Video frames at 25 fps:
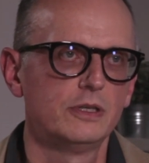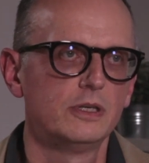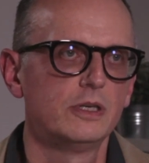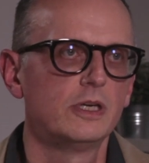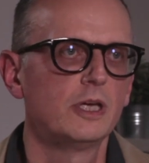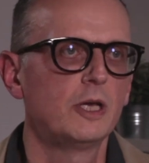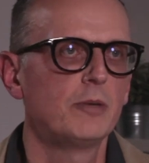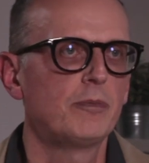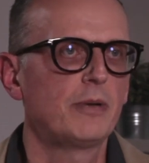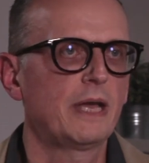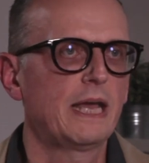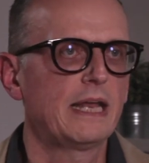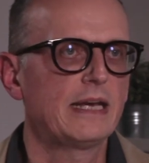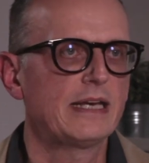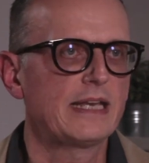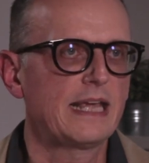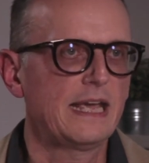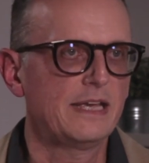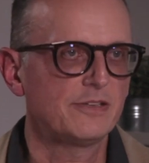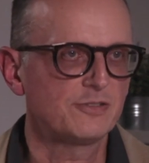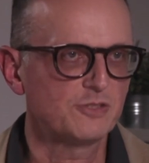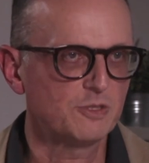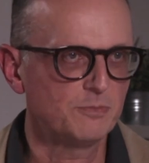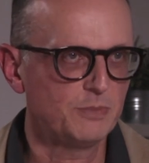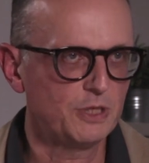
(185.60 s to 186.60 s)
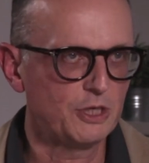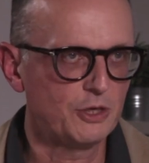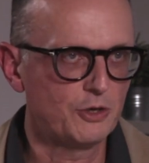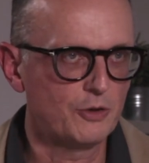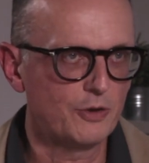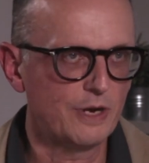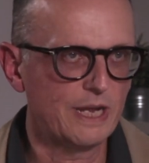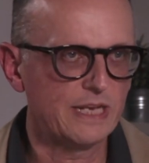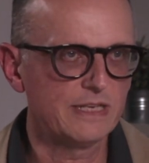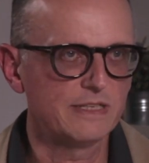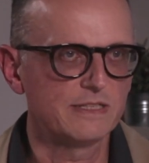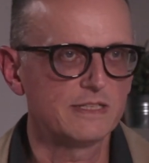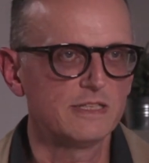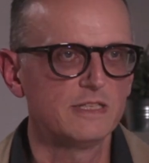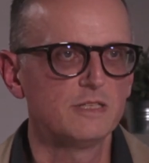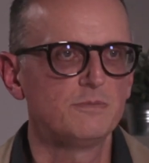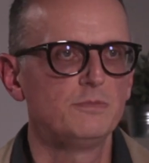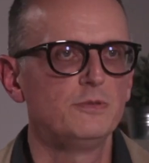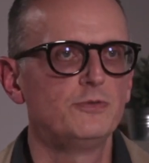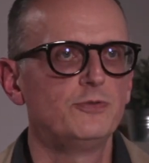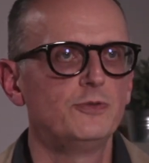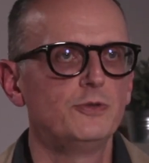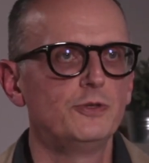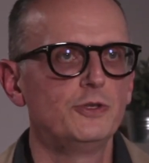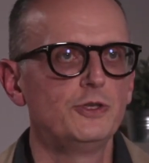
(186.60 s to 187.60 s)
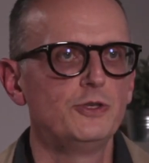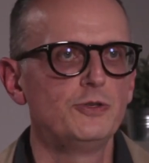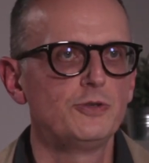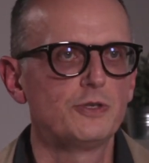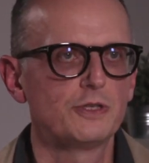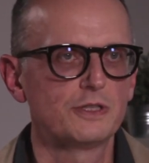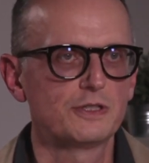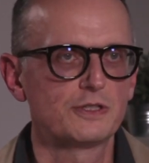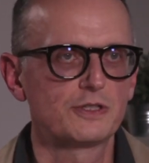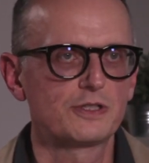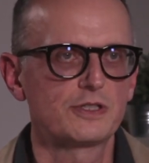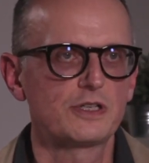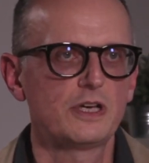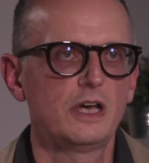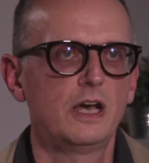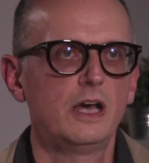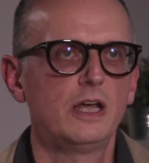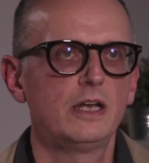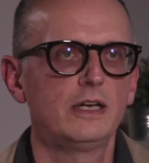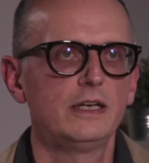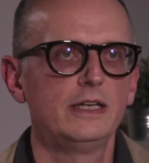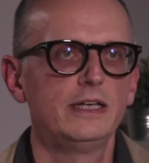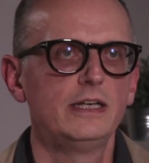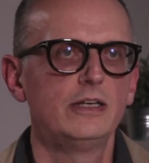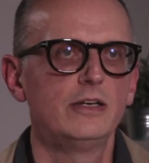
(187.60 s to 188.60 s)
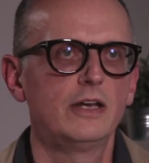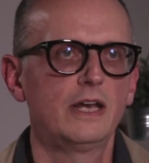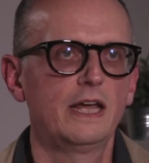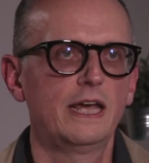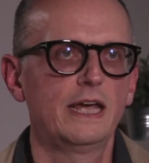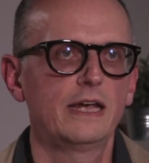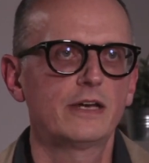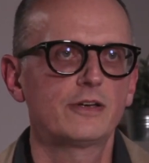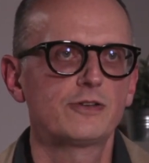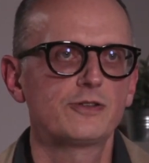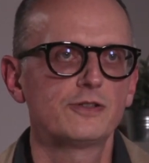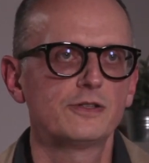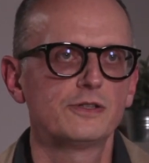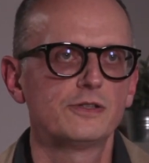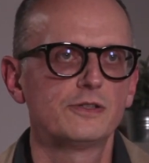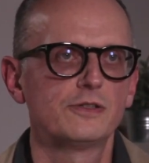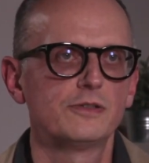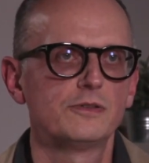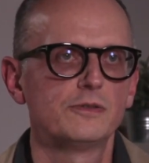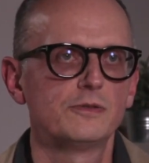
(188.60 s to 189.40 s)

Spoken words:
A patent has to be granted before you can start legal action.